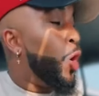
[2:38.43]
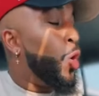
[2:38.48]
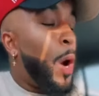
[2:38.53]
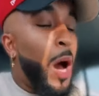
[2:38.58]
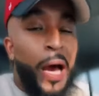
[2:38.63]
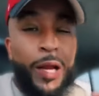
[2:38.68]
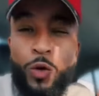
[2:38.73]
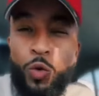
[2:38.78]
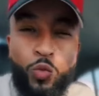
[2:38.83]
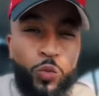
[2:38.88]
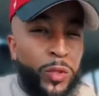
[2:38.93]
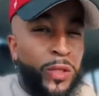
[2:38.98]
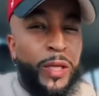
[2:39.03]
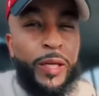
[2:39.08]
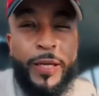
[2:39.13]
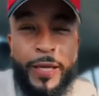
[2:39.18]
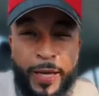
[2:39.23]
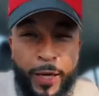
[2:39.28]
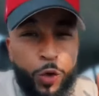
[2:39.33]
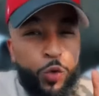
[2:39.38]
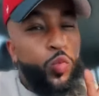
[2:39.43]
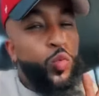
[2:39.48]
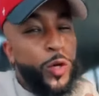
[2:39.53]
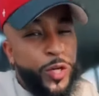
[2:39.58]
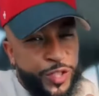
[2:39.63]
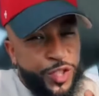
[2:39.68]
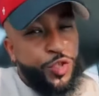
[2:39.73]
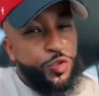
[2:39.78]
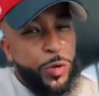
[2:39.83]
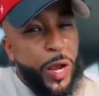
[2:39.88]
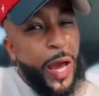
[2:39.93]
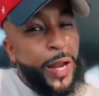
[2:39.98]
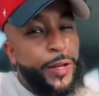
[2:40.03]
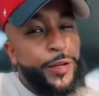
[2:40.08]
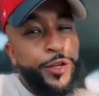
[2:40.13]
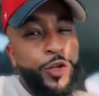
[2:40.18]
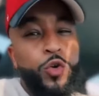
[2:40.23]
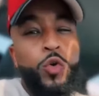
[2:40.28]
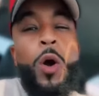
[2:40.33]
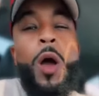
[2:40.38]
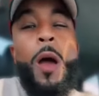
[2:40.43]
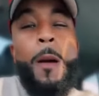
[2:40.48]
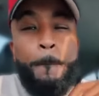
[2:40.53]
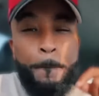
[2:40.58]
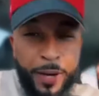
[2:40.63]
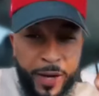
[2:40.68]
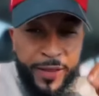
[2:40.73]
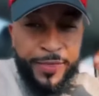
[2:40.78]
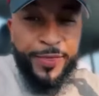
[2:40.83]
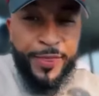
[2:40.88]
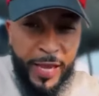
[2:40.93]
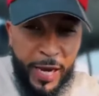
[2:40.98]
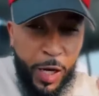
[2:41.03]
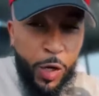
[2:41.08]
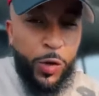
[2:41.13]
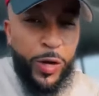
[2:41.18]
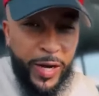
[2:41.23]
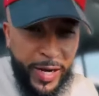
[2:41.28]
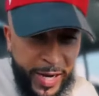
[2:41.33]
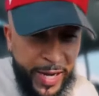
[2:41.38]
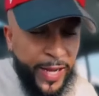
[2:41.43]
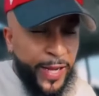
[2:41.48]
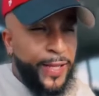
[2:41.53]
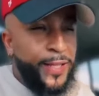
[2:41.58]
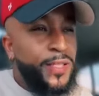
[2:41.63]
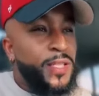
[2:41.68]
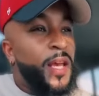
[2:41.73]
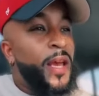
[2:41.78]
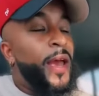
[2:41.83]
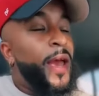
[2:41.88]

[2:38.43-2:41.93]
I don't really care what you got to do, but there is,